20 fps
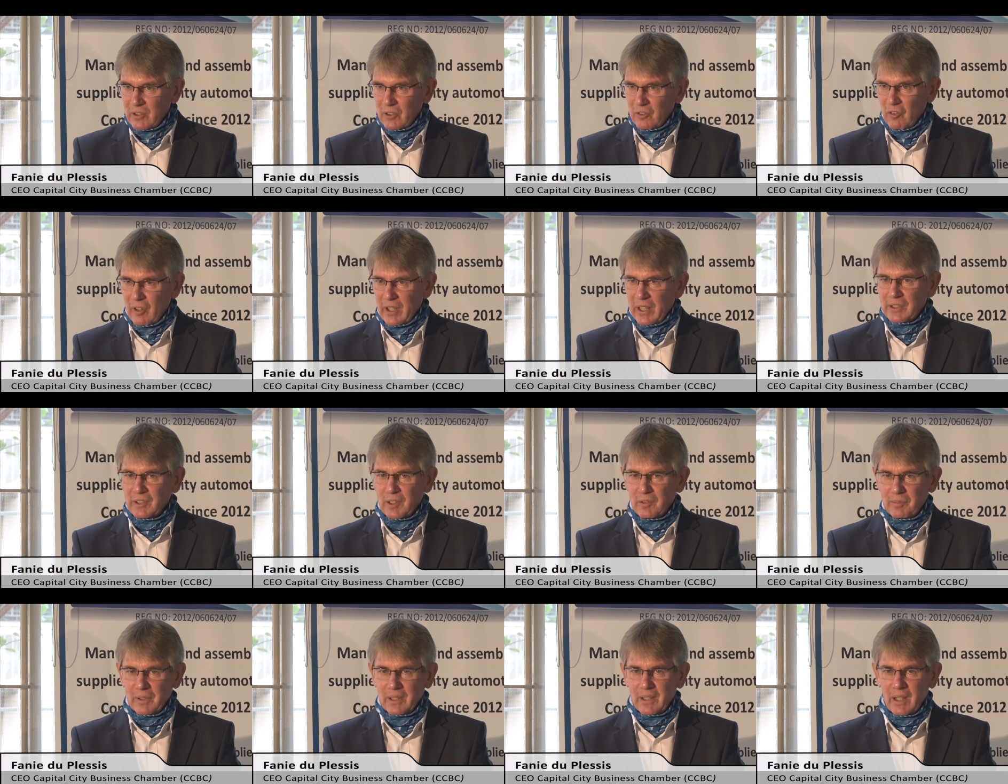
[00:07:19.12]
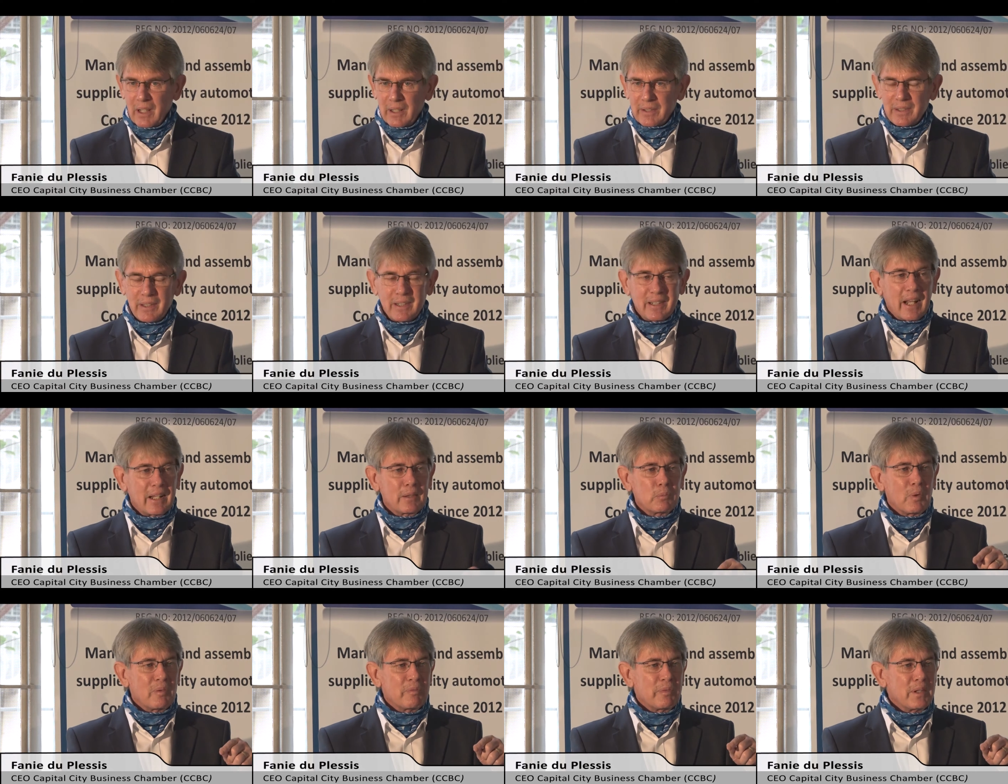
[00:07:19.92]
to the rest of the country
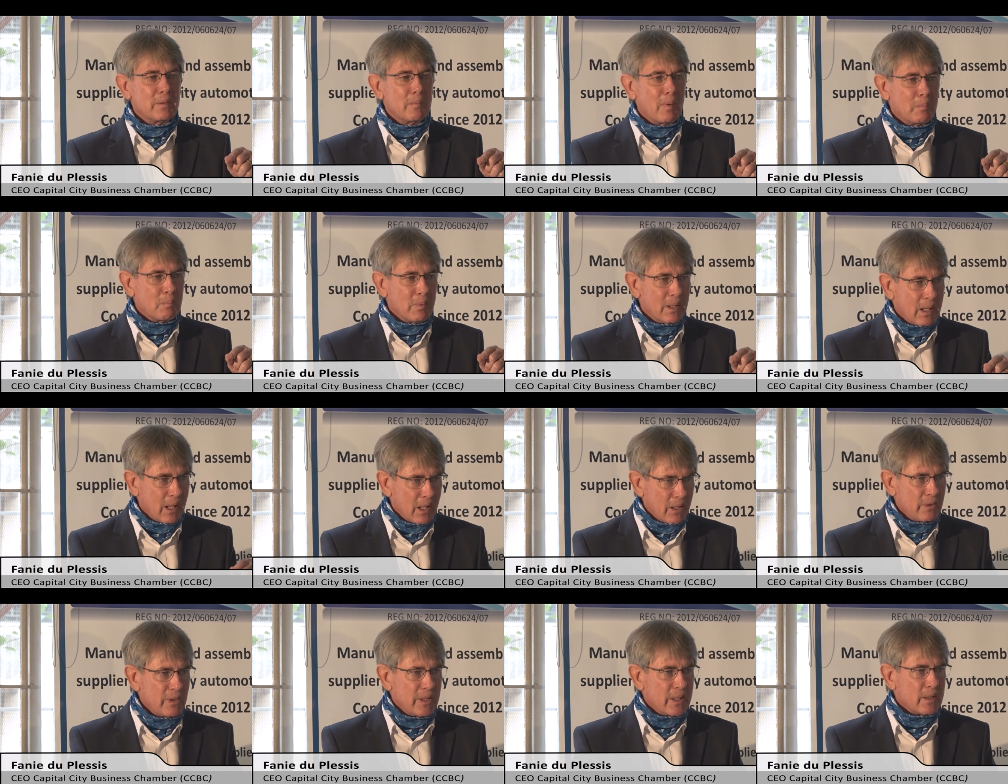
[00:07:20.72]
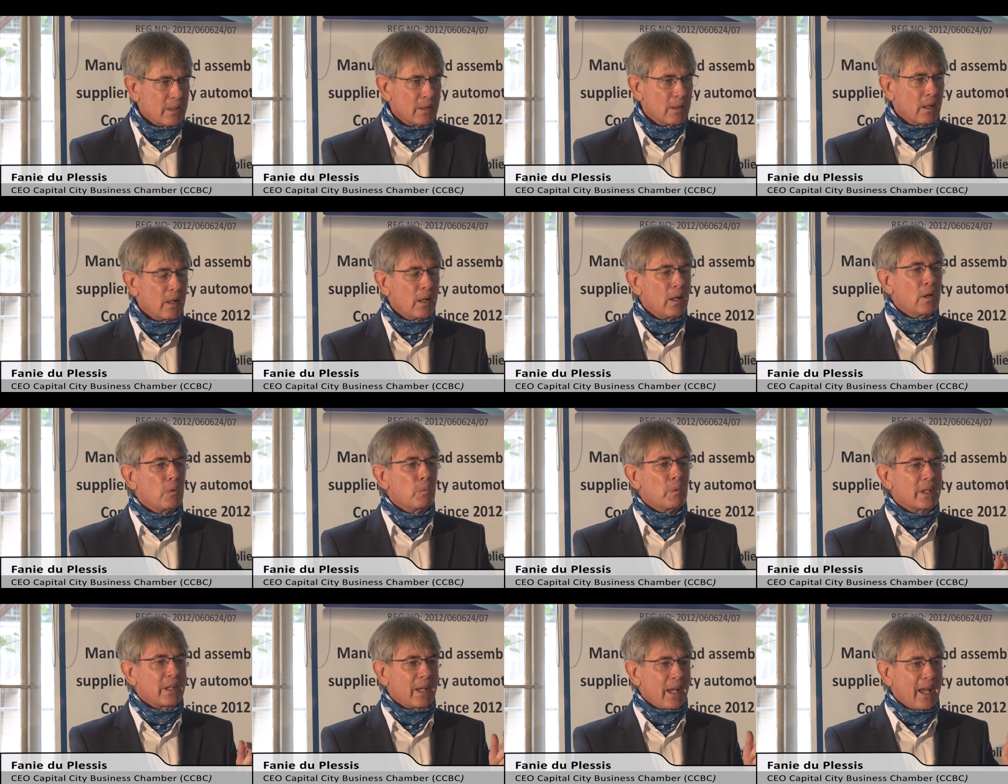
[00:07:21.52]
that within Mamelodi,
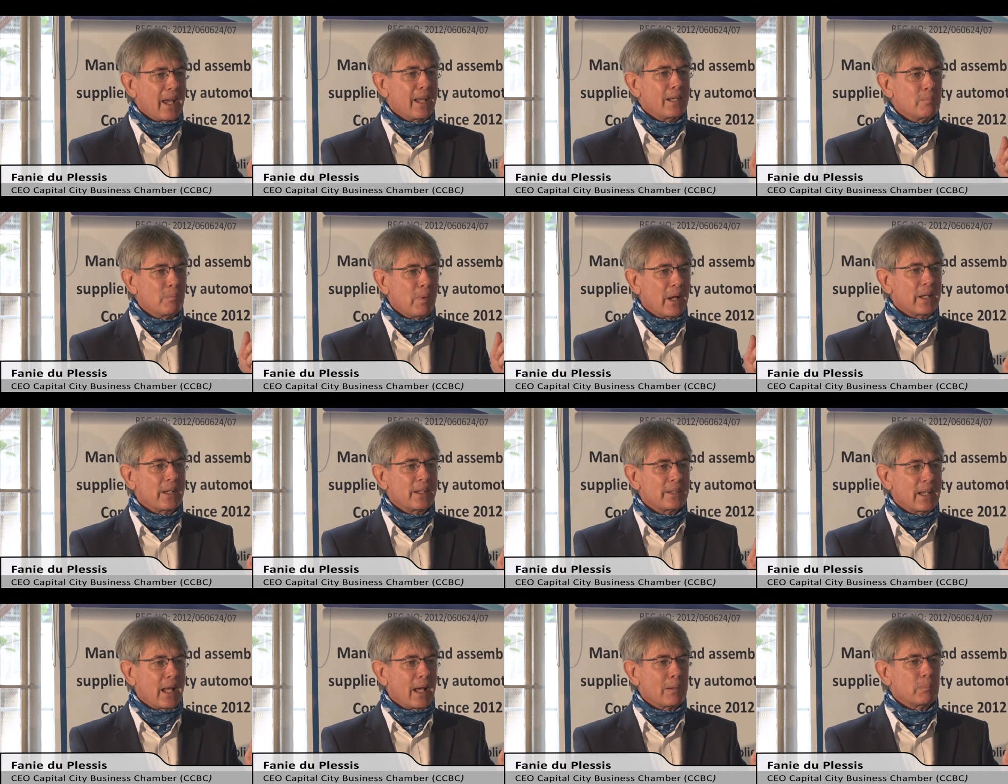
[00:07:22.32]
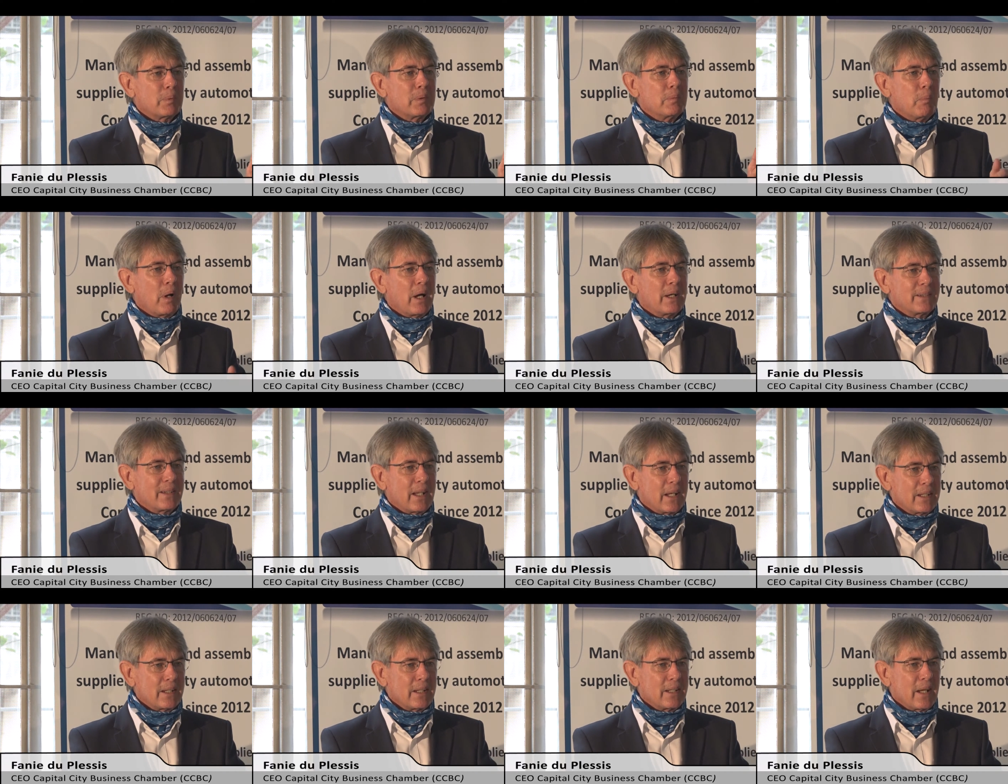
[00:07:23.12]
we can make it happen by
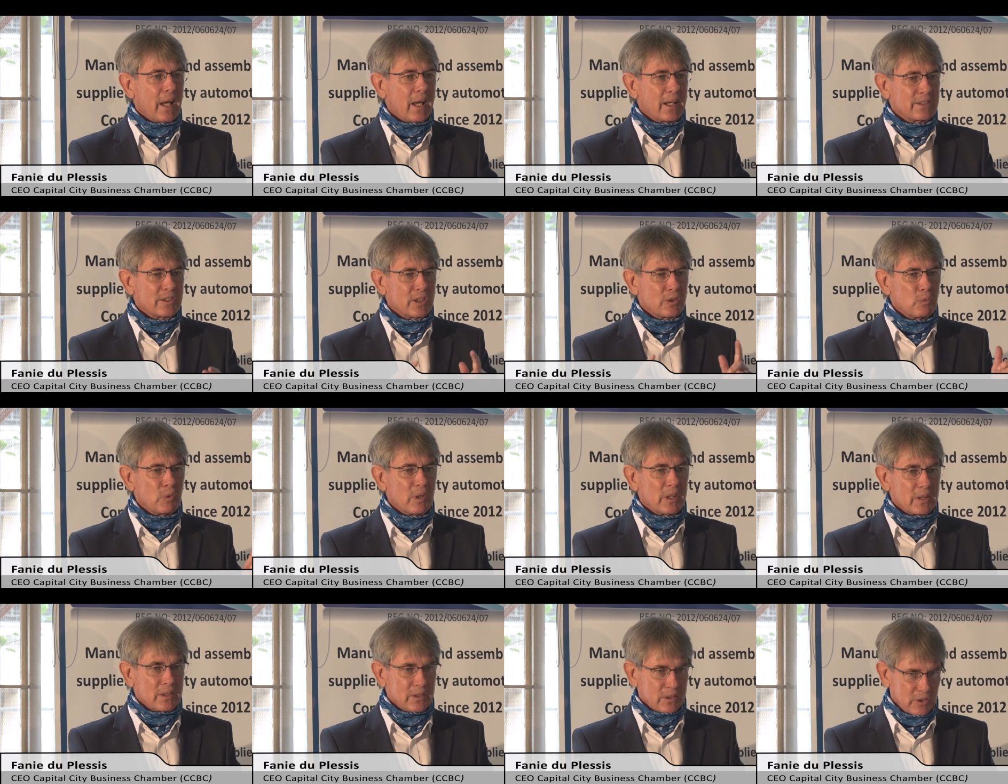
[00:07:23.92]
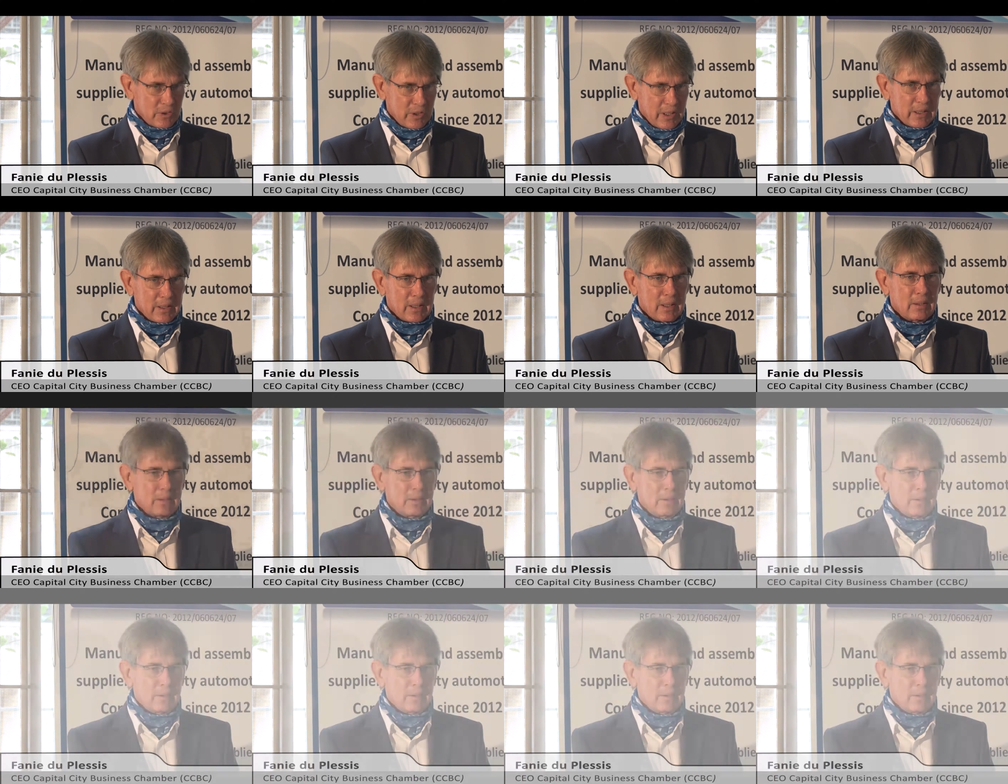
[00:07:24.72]
taking hands and working together.